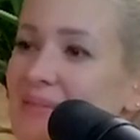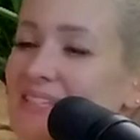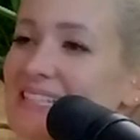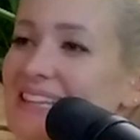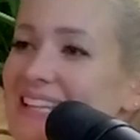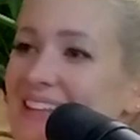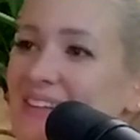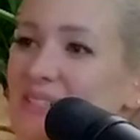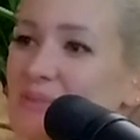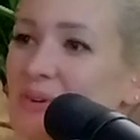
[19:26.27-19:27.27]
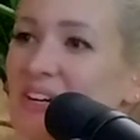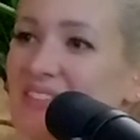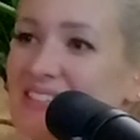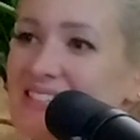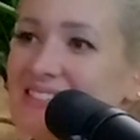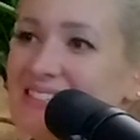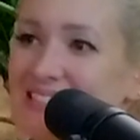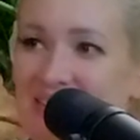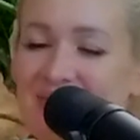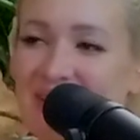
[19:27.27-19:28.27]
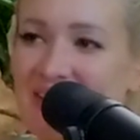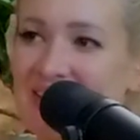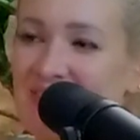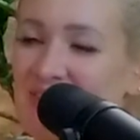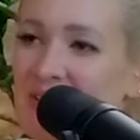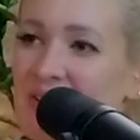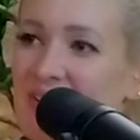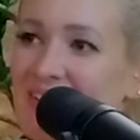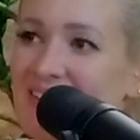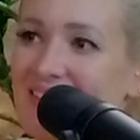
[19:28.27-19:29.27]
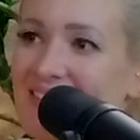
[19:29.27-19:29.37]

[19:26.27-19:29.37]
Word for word: because I think there's more of a stigma if you're